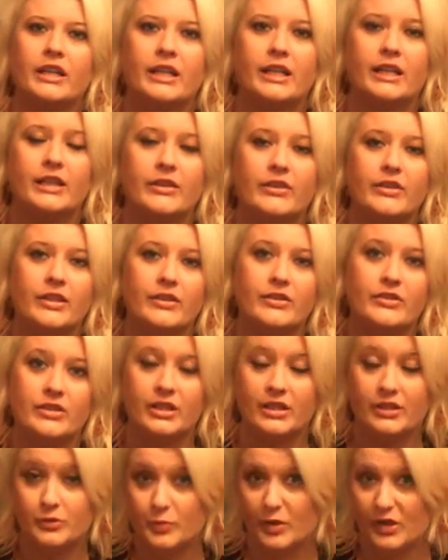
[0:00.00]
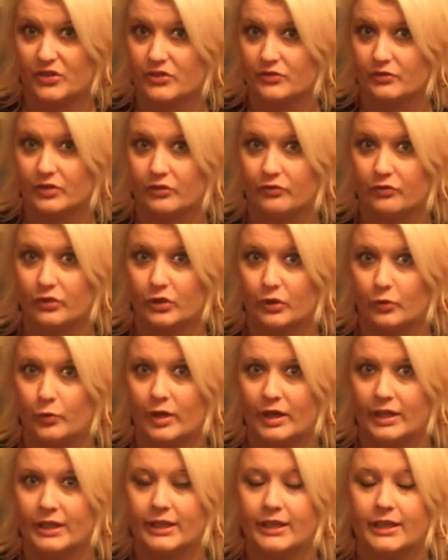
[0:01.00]
getting things inexpensively for your
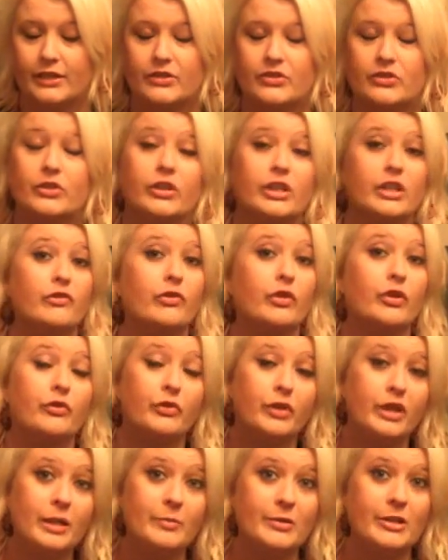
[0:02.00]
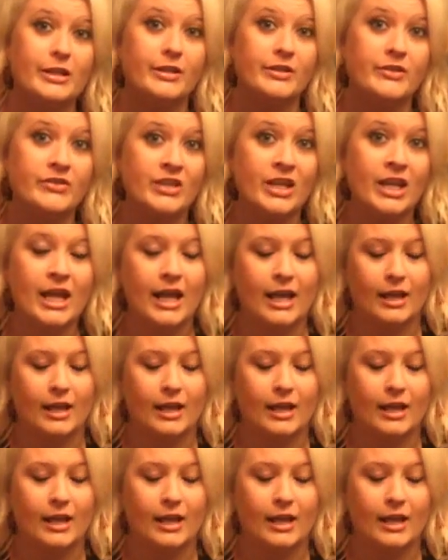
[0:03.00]
wedding is looking for freebies.